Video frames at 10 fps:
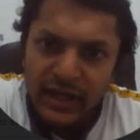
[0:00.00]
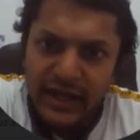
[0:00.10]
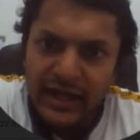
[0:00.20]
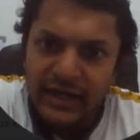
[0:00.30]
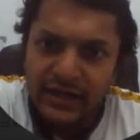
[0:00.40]

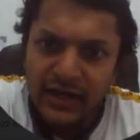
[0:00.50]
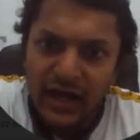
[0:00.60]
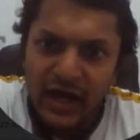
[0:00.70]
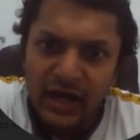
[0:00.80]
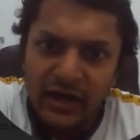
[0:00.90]
And
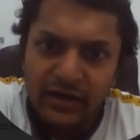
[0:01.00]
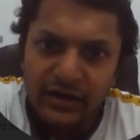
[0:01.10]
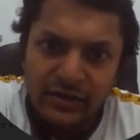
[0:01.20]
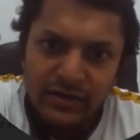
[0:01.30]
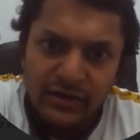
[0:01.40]

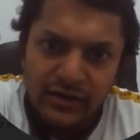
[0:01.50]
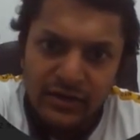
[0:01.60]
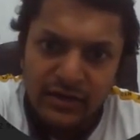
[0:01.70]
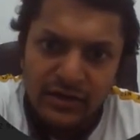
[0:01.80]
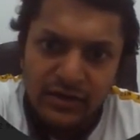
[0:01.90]
r
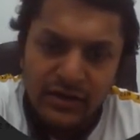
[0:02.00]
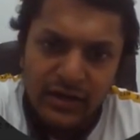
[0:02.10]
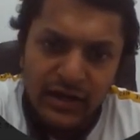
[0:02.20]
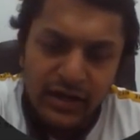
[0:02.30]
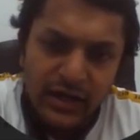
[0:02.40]

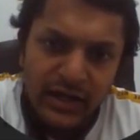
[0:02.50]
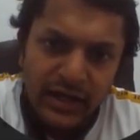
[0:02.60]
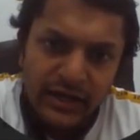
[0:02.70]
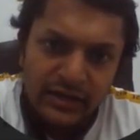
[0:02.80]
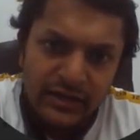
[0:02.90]

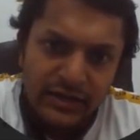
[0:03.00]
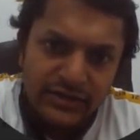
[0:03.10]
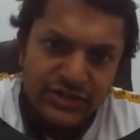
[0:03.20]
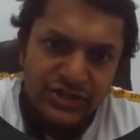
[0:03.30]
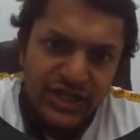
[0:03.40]
and
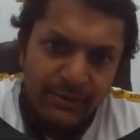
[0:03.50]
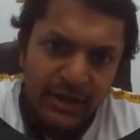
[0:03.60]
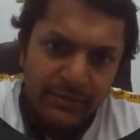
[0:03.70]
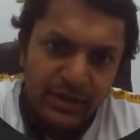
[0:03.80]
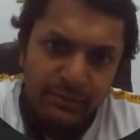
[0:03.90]
gm
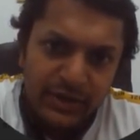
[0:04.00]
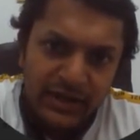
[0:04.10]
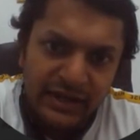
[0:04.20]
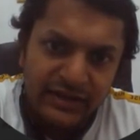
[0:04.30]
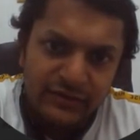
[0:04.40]
I am keeping
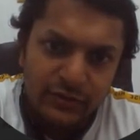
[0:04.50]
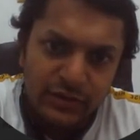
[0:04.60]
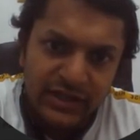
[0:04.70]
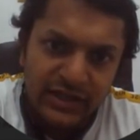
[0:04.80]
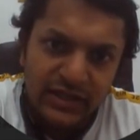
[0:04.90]
like this
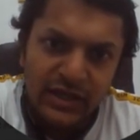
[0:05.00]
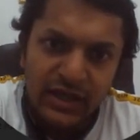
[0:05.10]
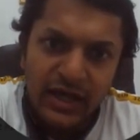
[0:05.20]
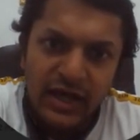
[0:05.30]
only,